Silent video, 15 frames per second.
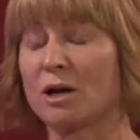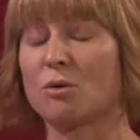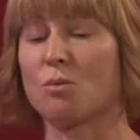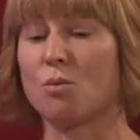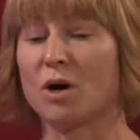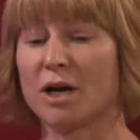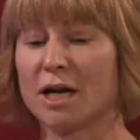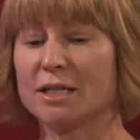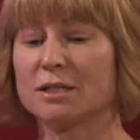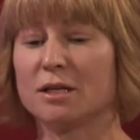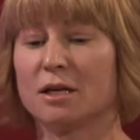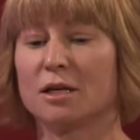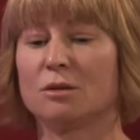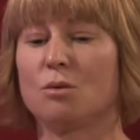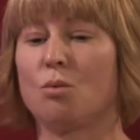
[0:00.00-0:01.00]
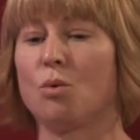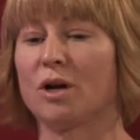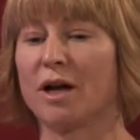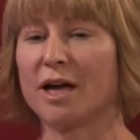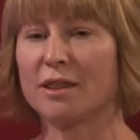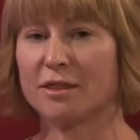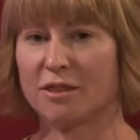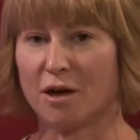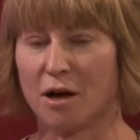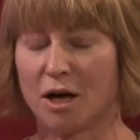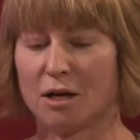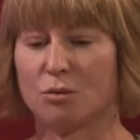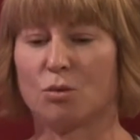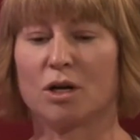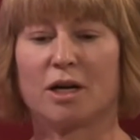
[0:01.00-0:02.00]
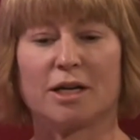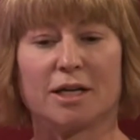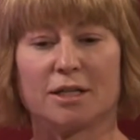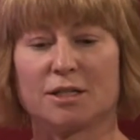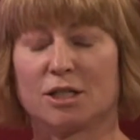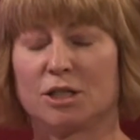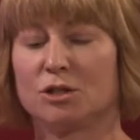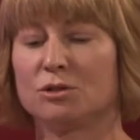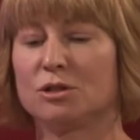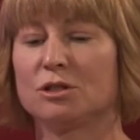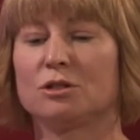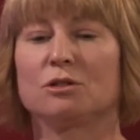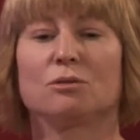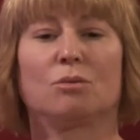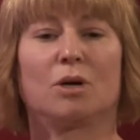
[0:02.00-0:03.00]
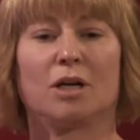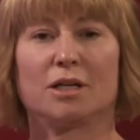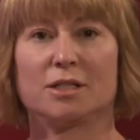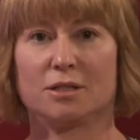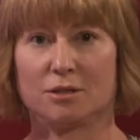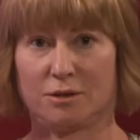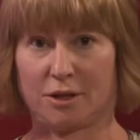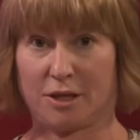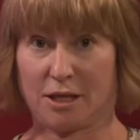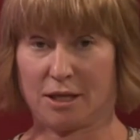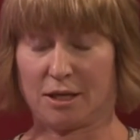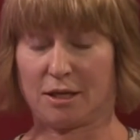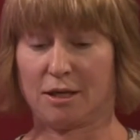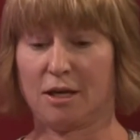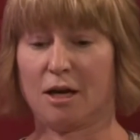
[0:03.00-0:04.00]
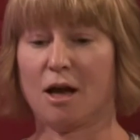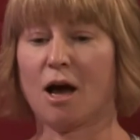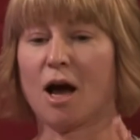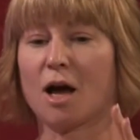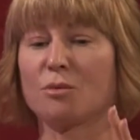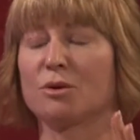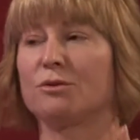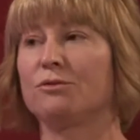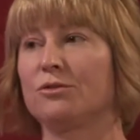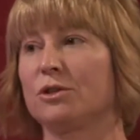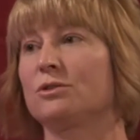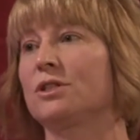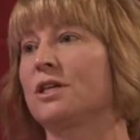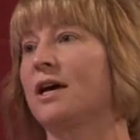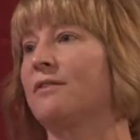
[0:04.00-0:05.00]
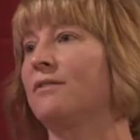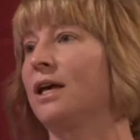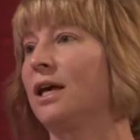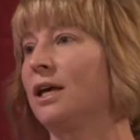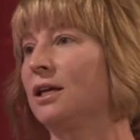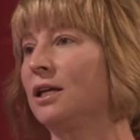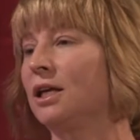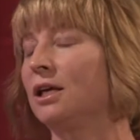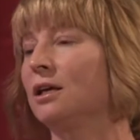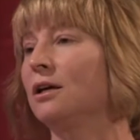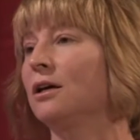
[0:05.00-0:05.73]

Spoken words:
what I'd done, what I'd thought, what I continue to do, and what I still think, I refused to have any